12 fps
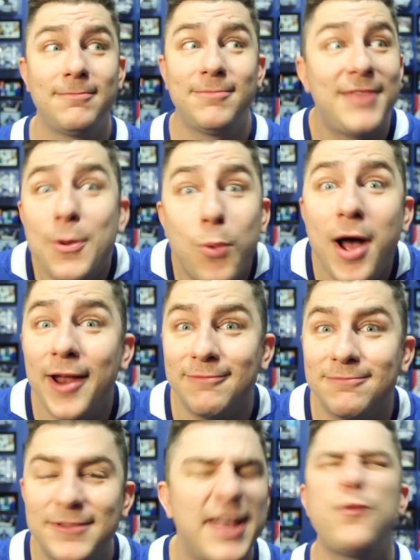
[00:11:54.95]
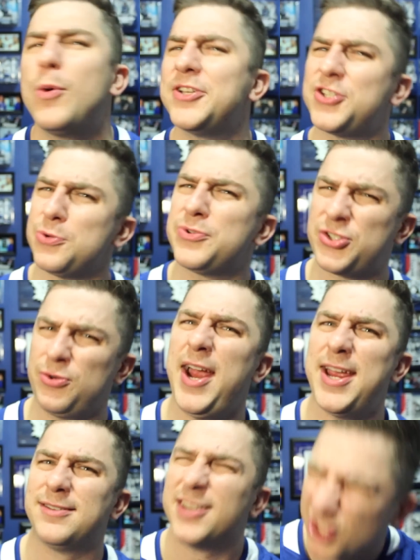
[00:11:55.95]
They won. They've won two
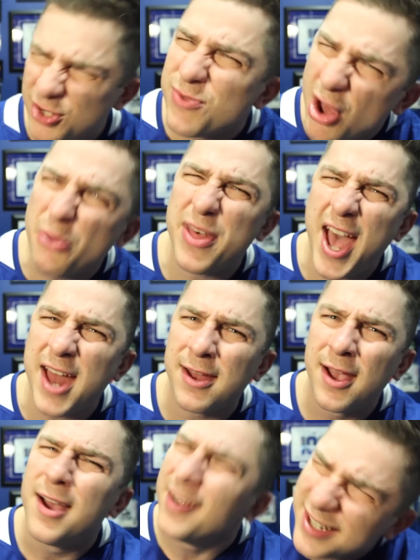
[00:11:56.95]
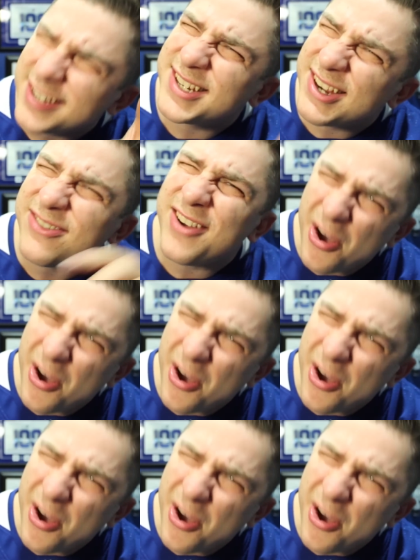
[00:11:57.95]
straight. Did you know that? Did you know